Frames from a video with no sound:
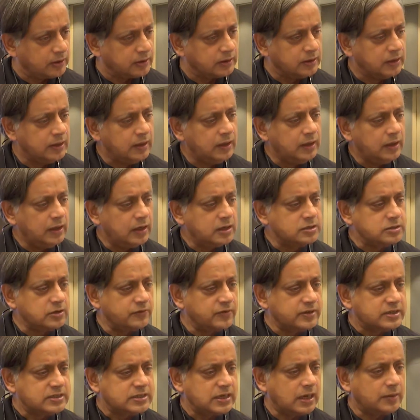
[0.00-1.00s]
on is
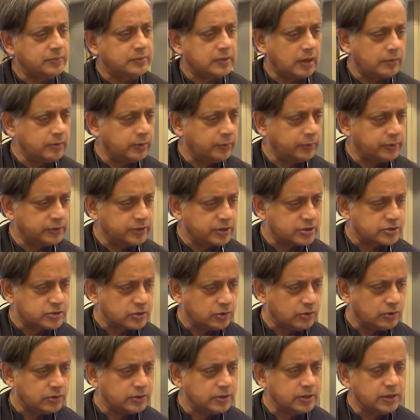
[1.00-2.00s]
of Islam coming with the
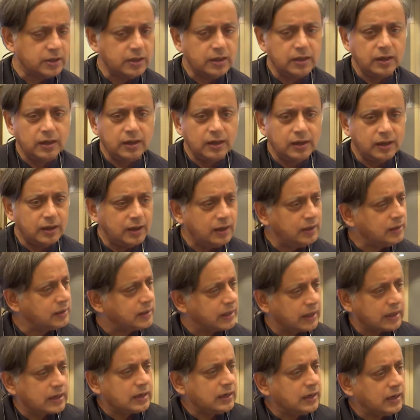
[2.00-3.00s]
sword, in
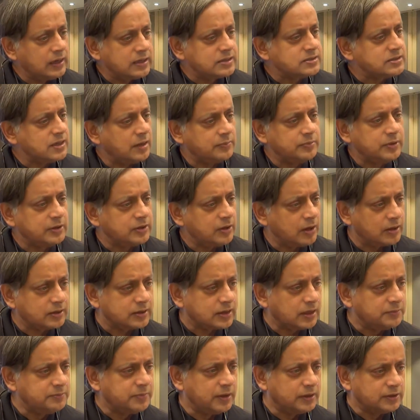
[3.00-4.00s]
Kerala, Islam did
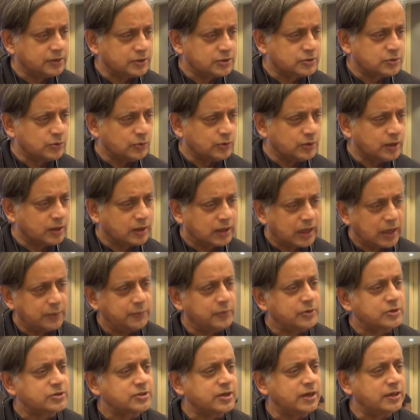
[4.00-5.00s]
not come by the sword. It
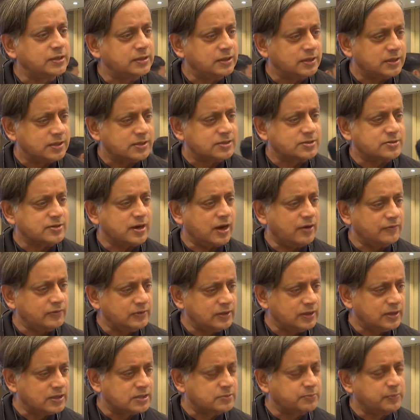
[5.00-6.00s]
came with traders,
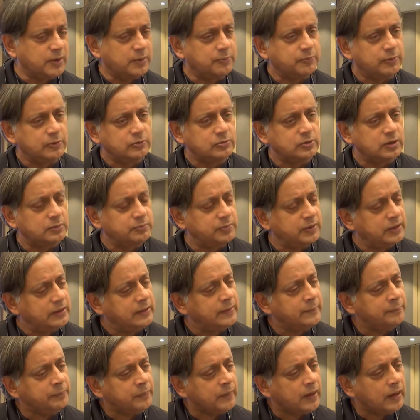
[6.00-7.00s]
travelers, people who had
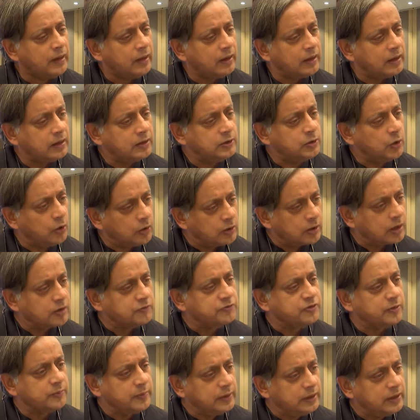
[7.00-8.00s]
been known
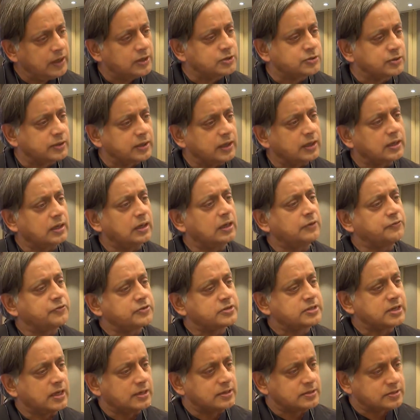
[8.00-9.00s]
and familiar to Kerala
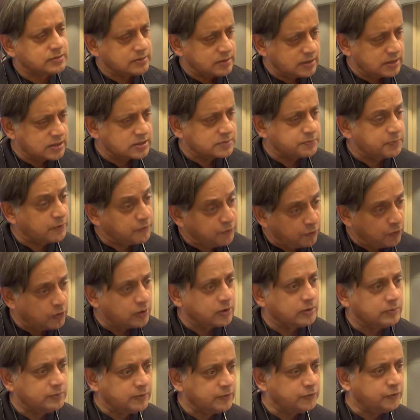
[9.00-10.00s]
for centuries
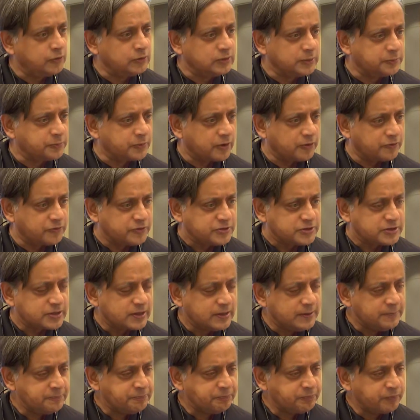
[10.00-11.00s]
before, before the Prophet,
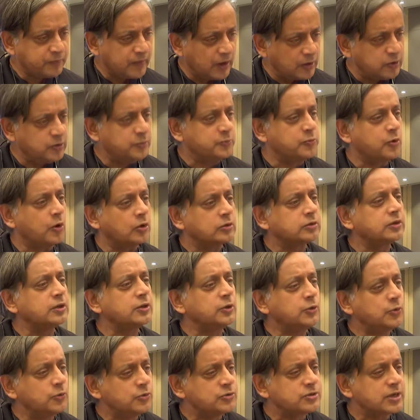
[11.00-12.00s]
and who brought
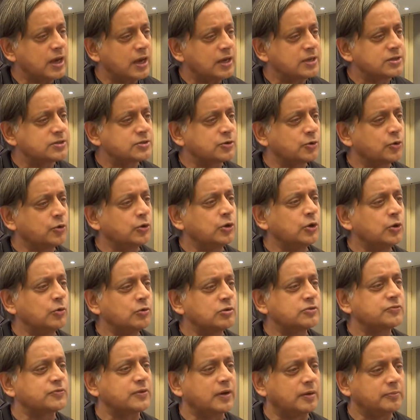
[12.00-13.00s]
the news as good
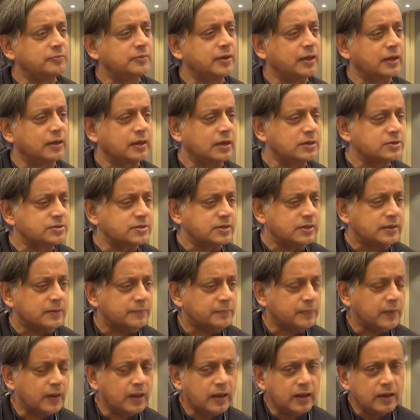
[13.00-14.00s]
news from their country.
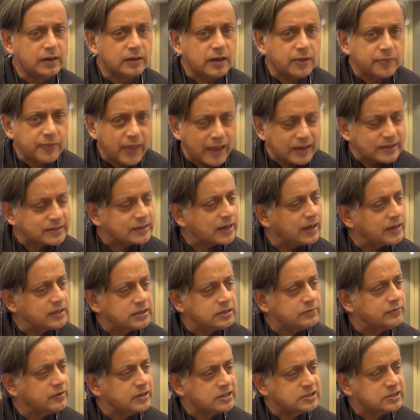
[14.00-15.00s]
Now, that kind of